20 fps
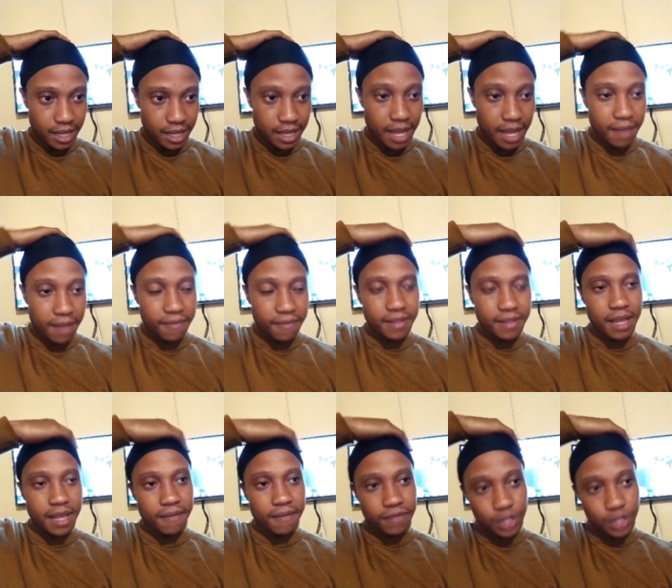
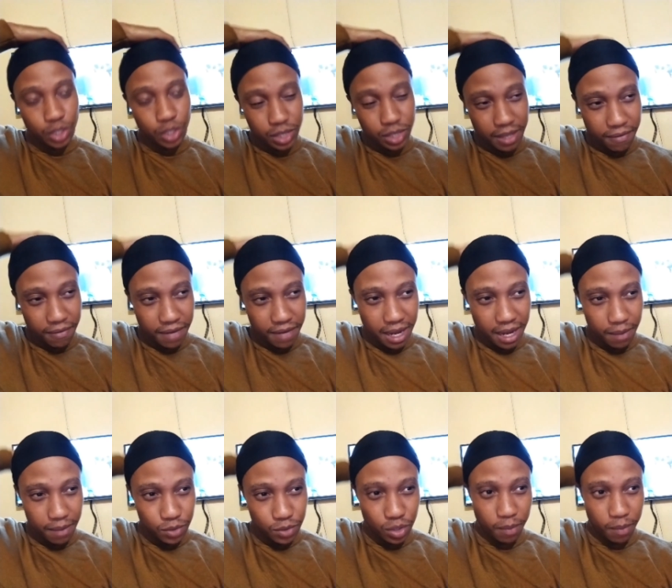They've
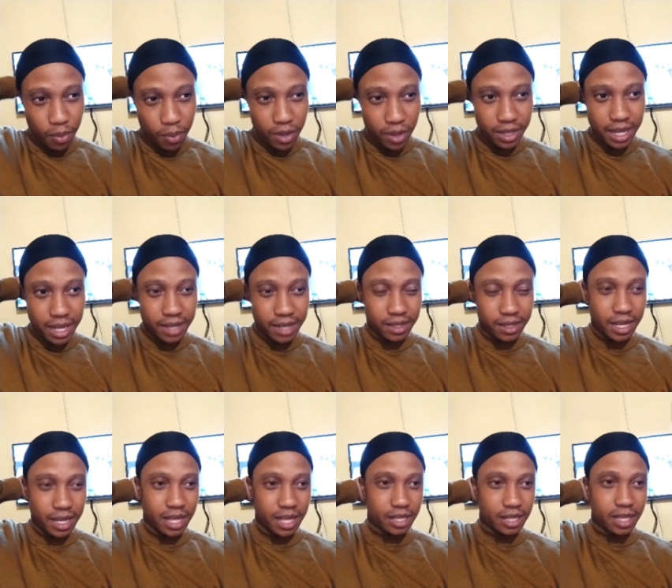come to the point that
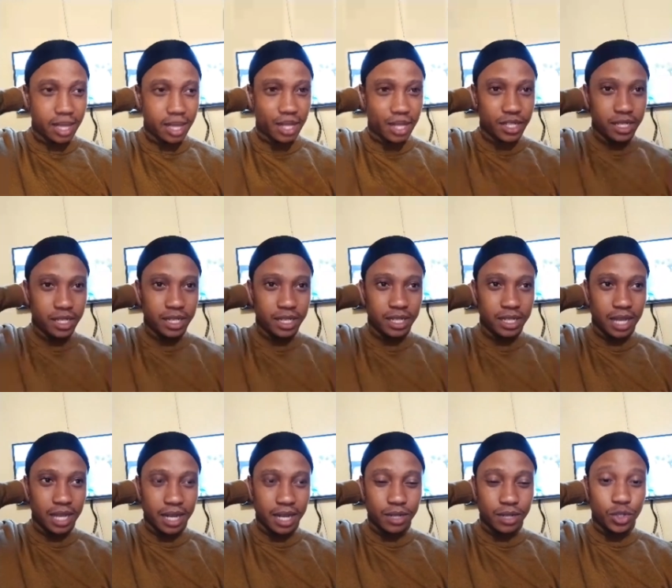they actually
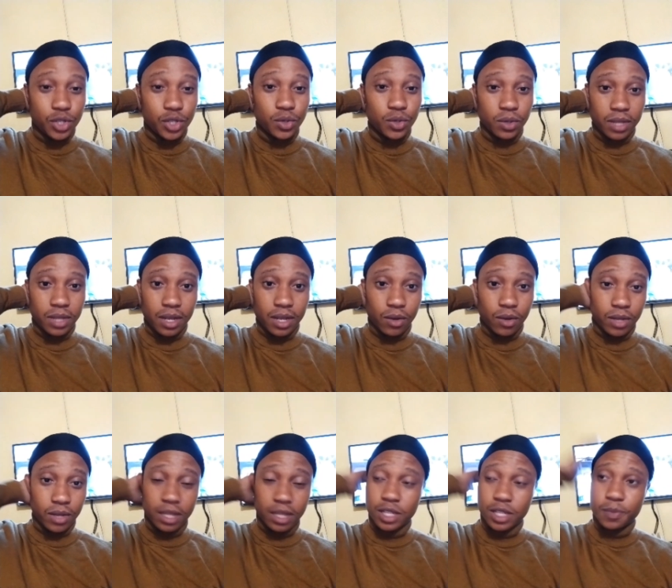understood that,
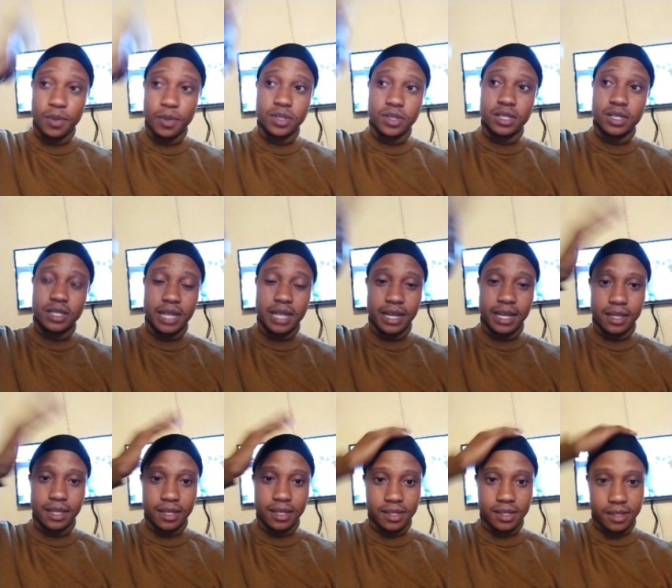okay, this person's
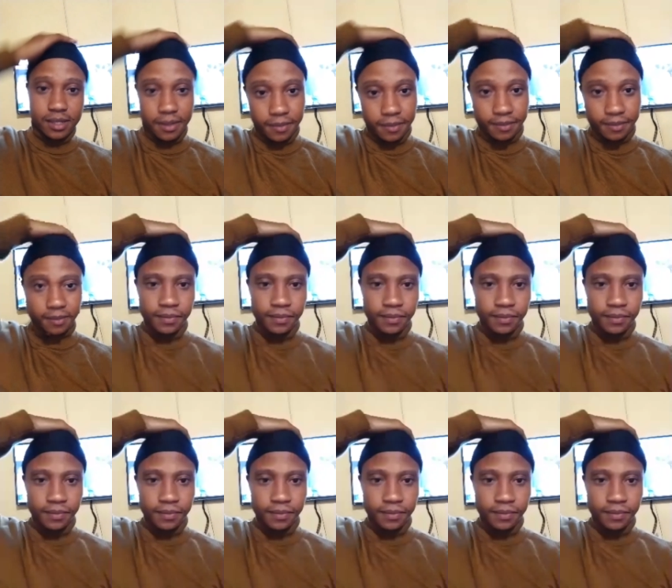like this.